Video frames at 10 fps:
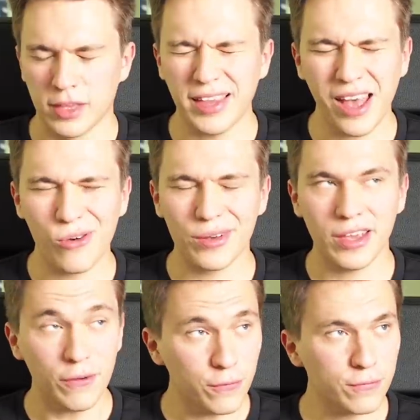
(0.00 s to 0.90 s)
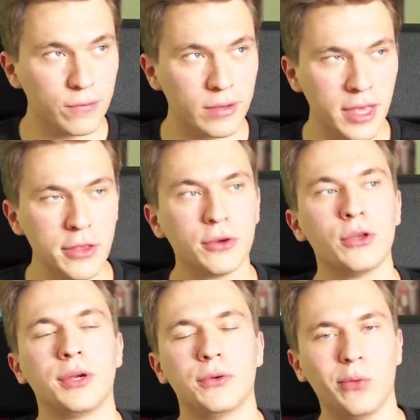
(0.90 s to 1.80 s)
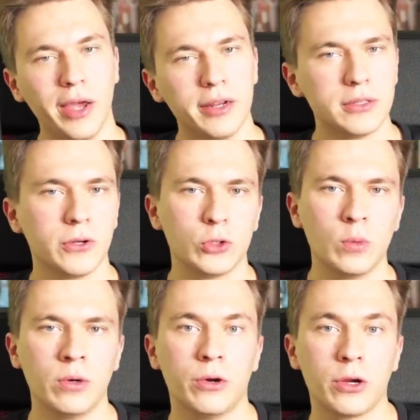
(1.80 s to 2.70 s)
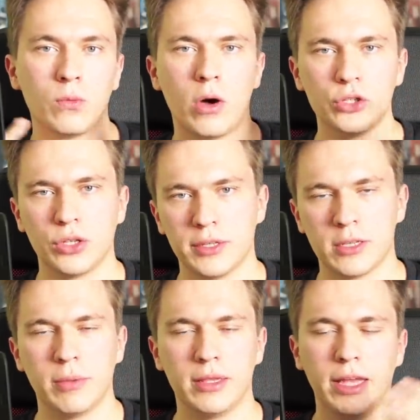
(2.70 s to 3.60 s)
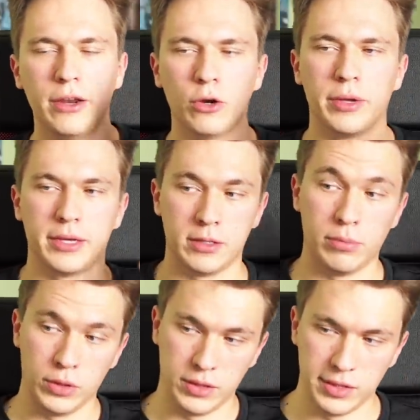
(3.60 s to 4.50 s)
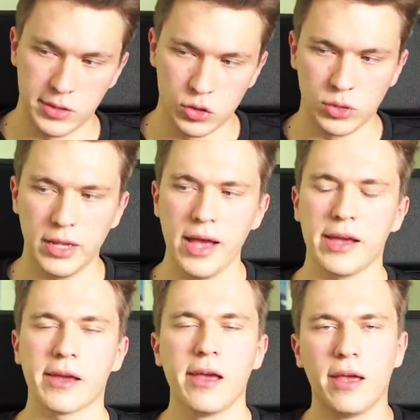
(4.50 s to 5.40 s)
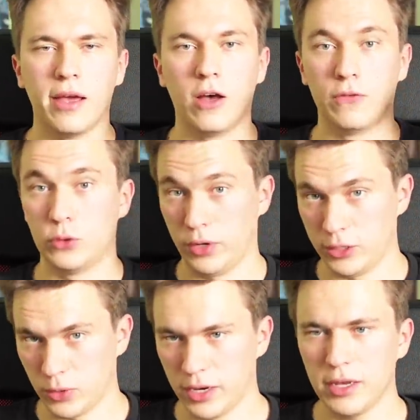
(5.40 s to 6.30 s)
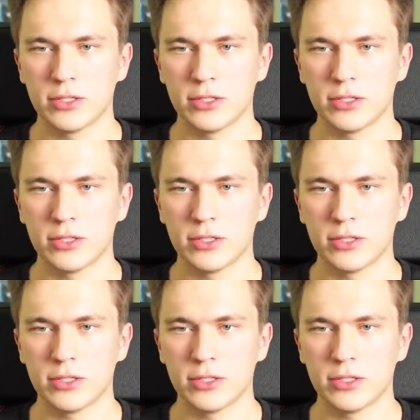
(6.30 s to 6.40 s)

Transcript: Now, if either you can wait until October, or you're watching this a bit later, because I'm posting this in July of 2020.